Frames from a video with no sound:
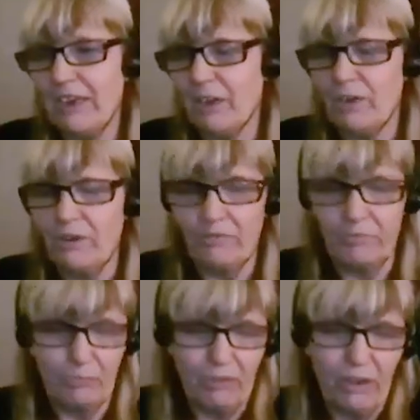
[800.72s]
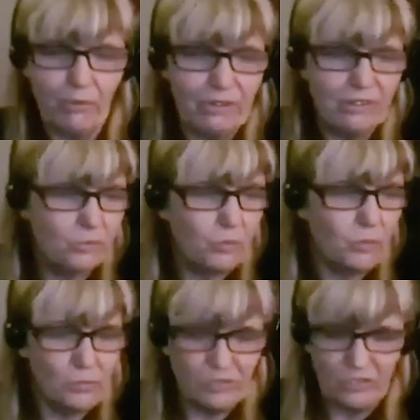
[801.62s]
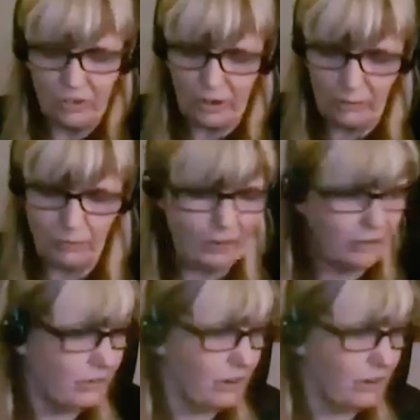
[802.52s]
going to go into war with China? But